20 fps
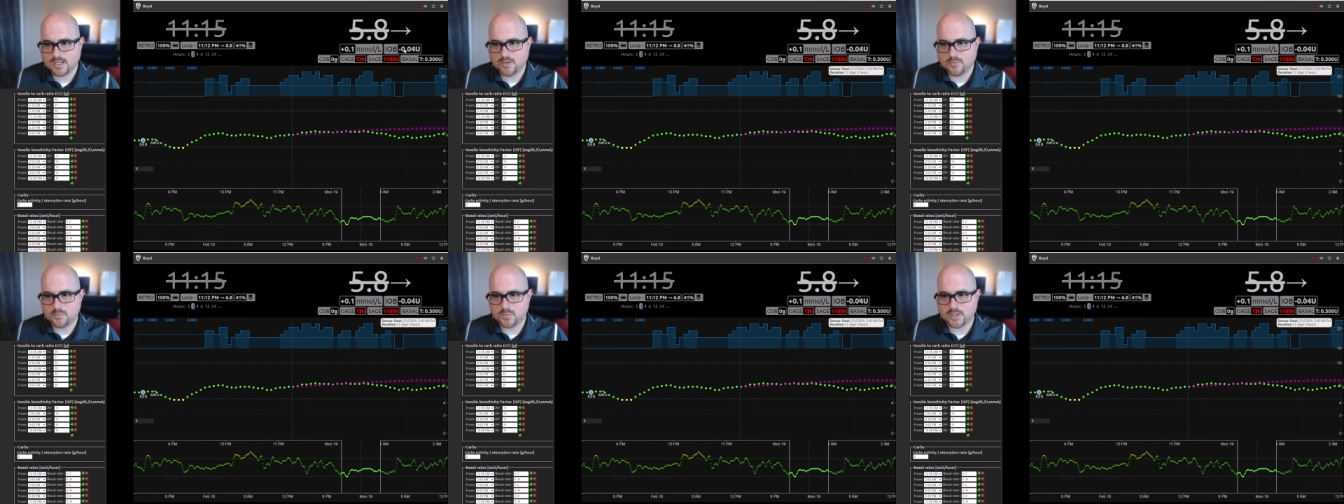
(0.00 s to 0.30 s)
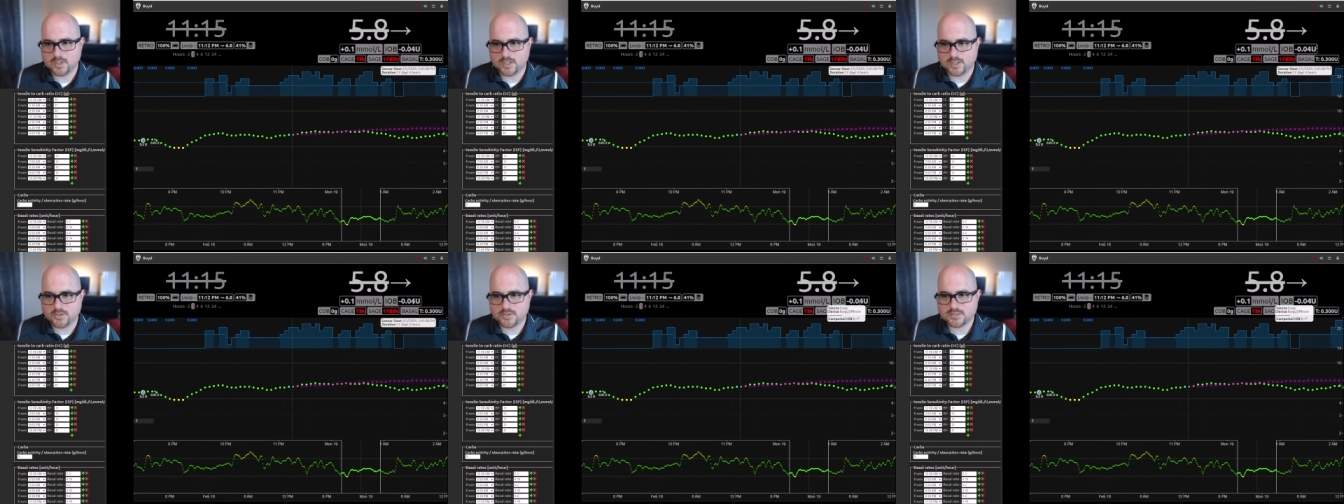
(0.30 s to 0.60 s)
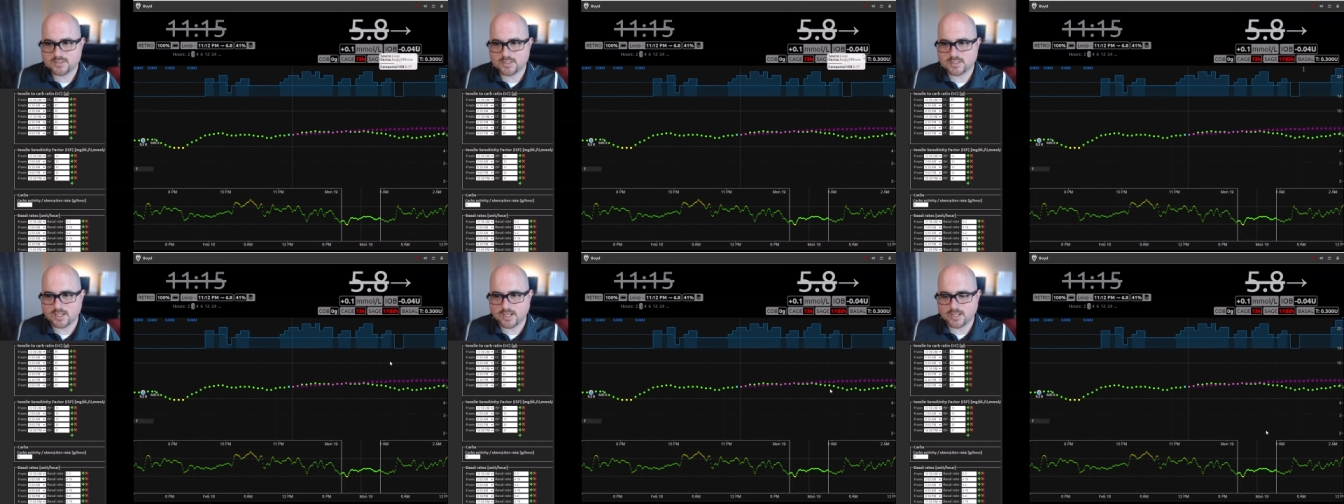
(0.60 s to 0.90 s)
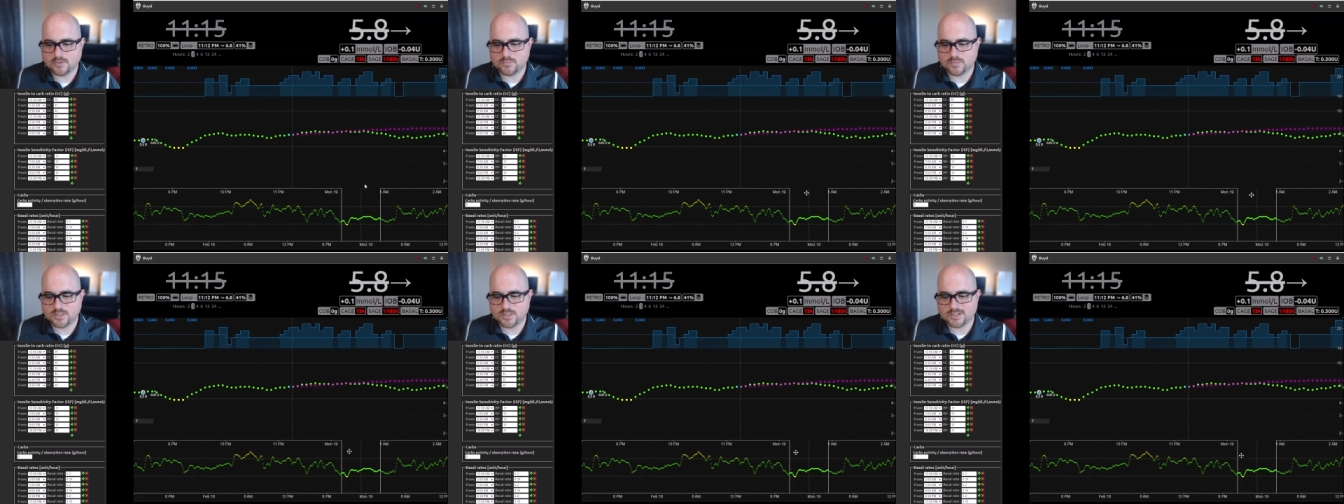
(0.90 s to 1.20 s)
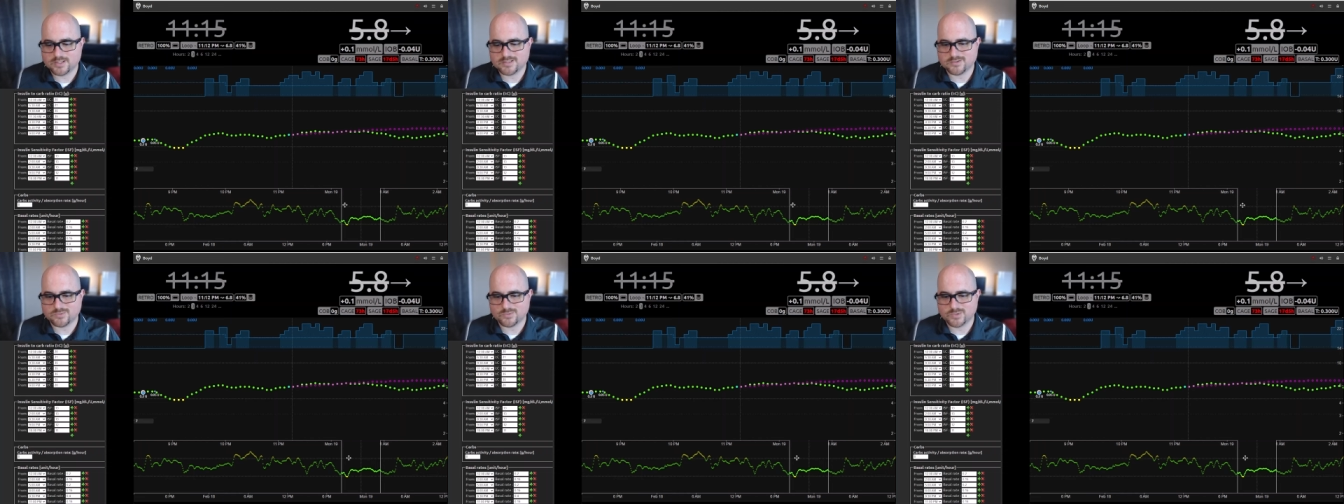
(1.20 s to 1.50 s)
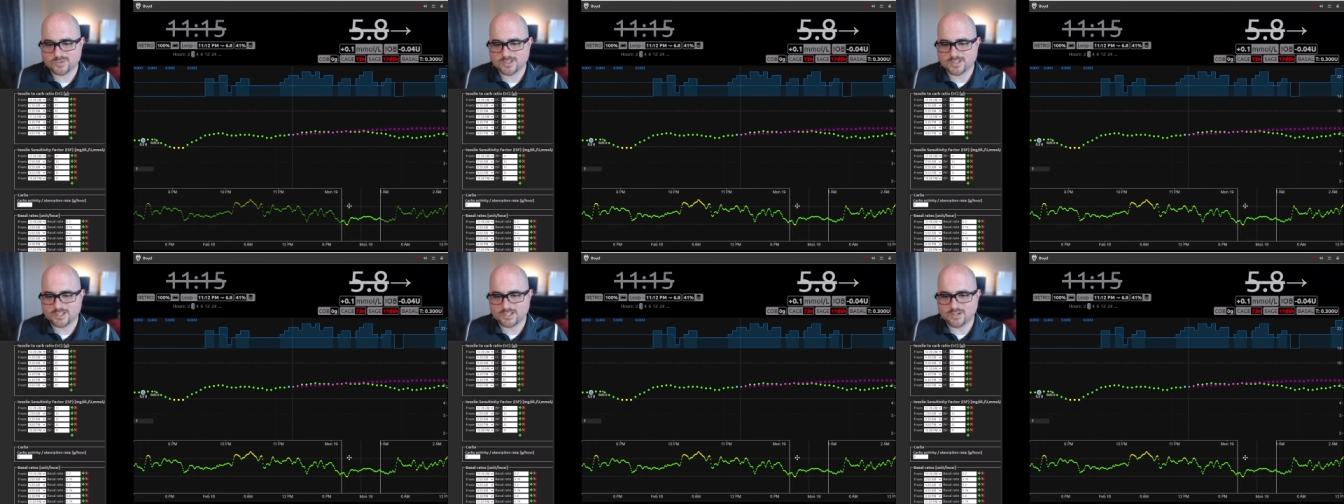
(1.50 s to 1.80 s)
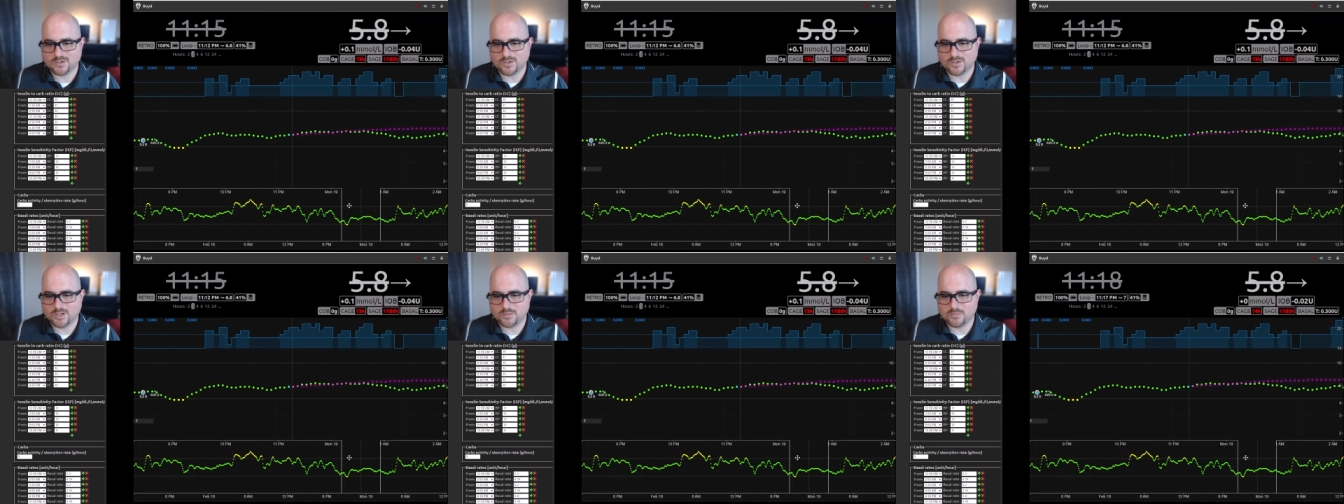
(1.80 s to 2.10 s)
but you notice the IOB doesn't really
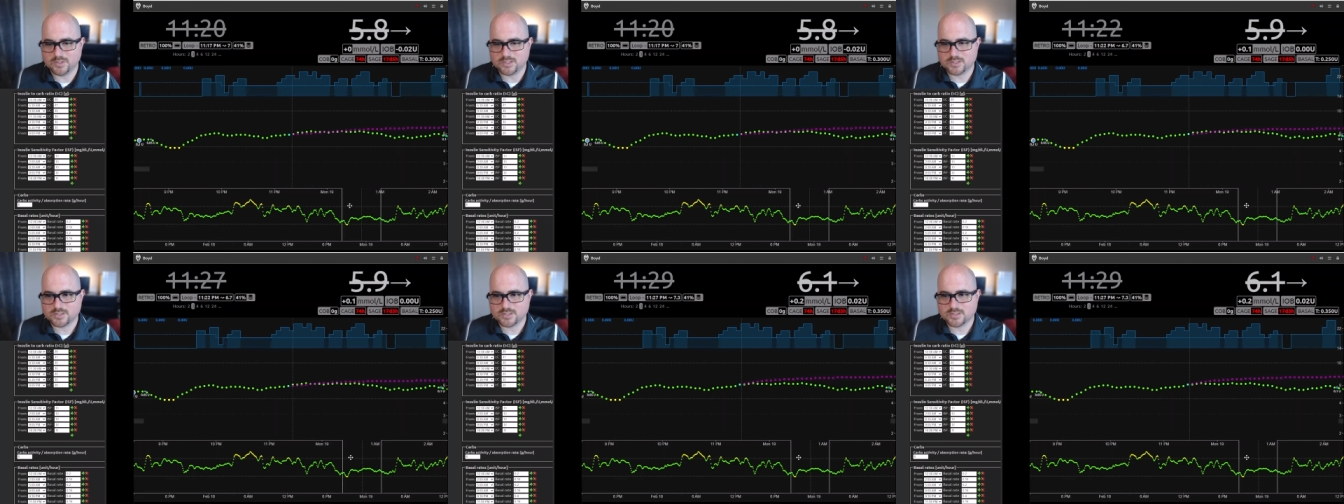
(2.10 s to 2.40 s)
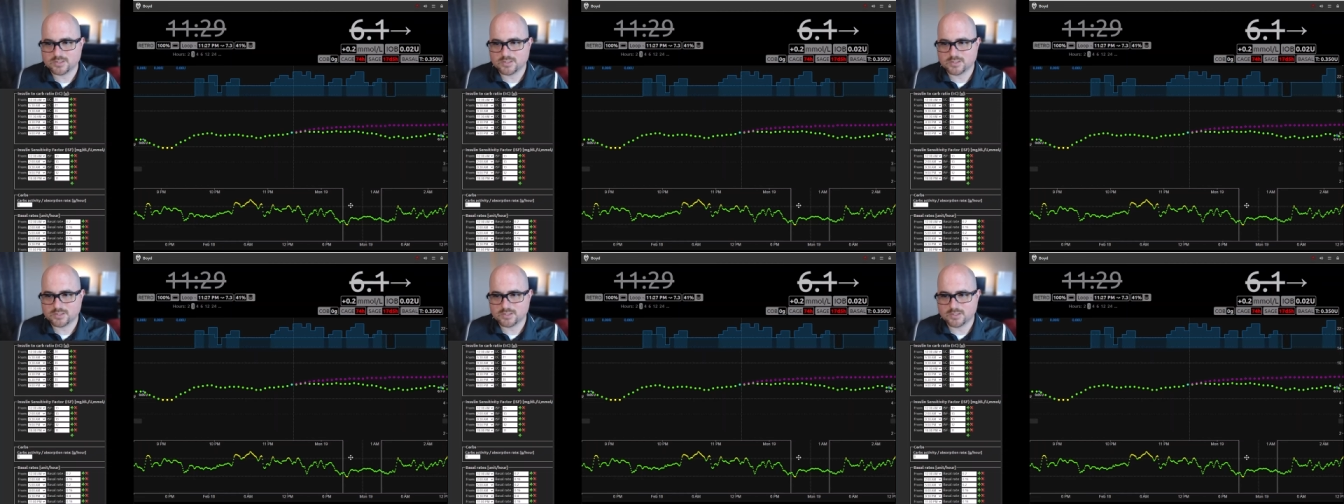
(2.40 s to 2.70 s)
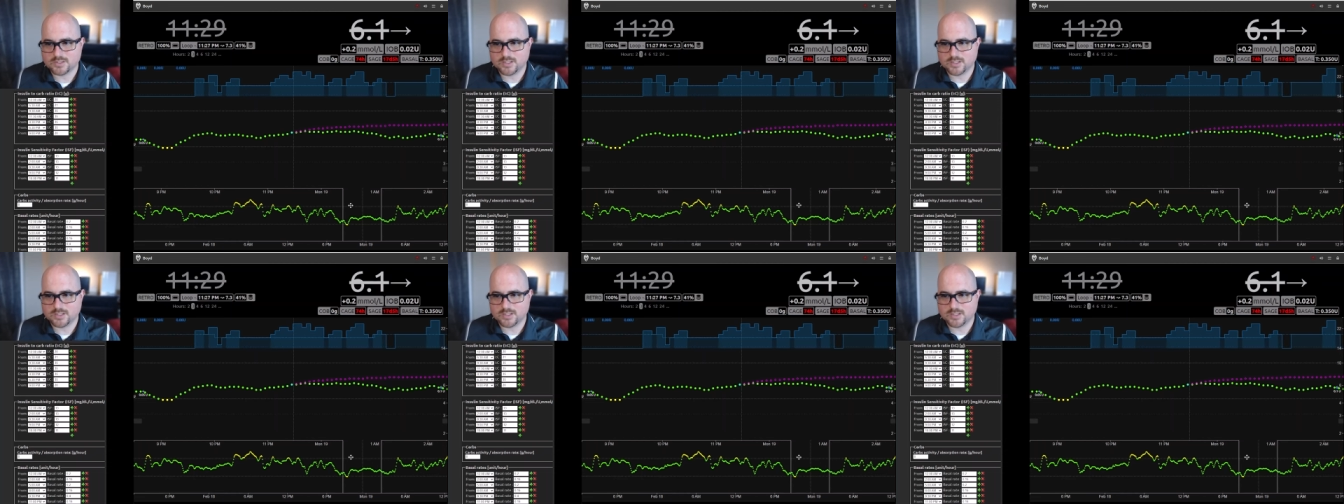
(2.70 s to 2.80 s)
go up much